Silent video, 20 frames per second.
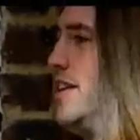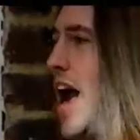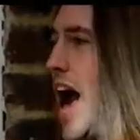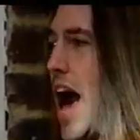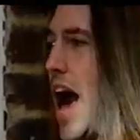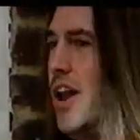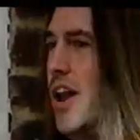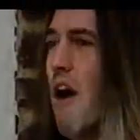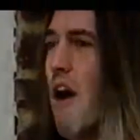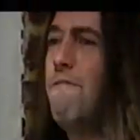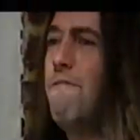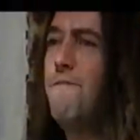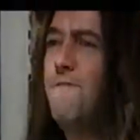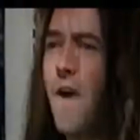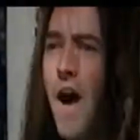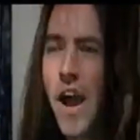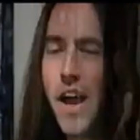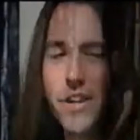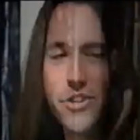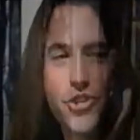no
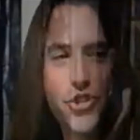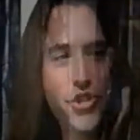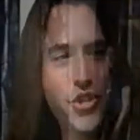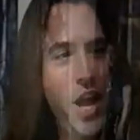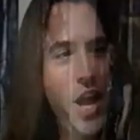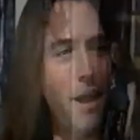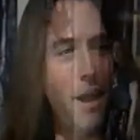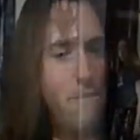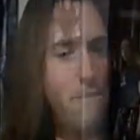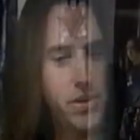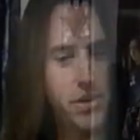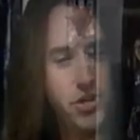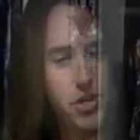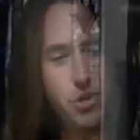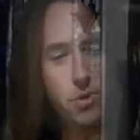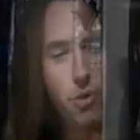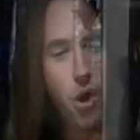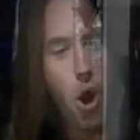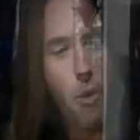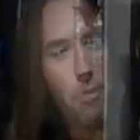fucking shit, Mrs.
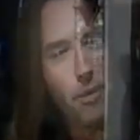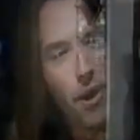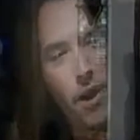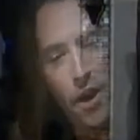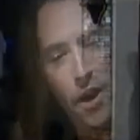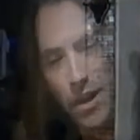Roper.